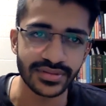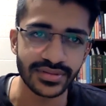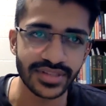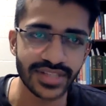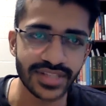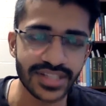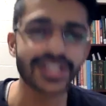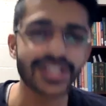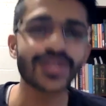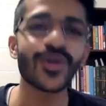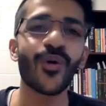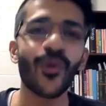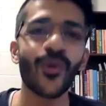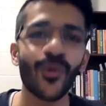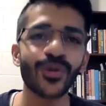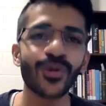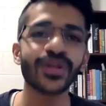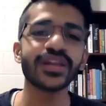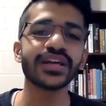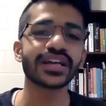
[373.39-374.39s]
This
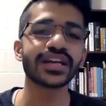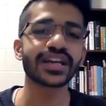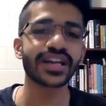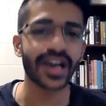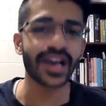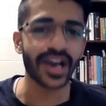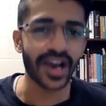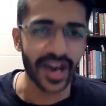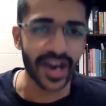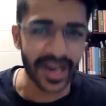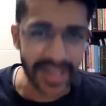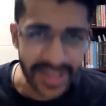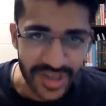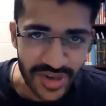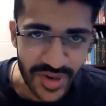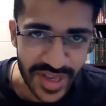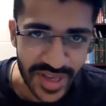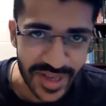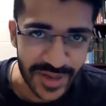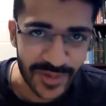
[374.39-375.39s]
whole
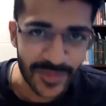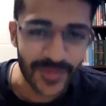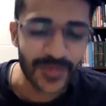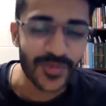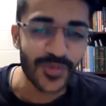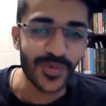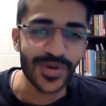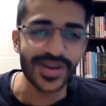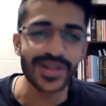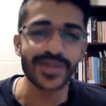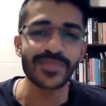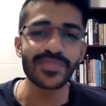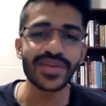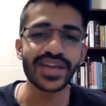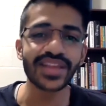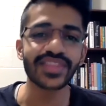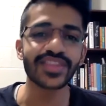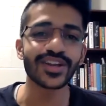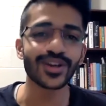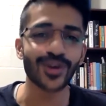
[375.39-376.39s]
country wouldn't
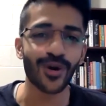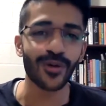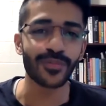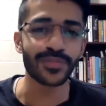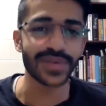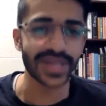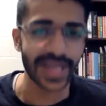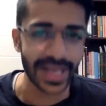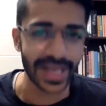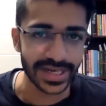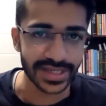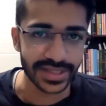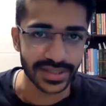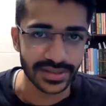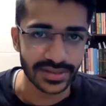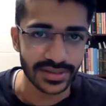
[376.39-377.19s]
be in the top 10.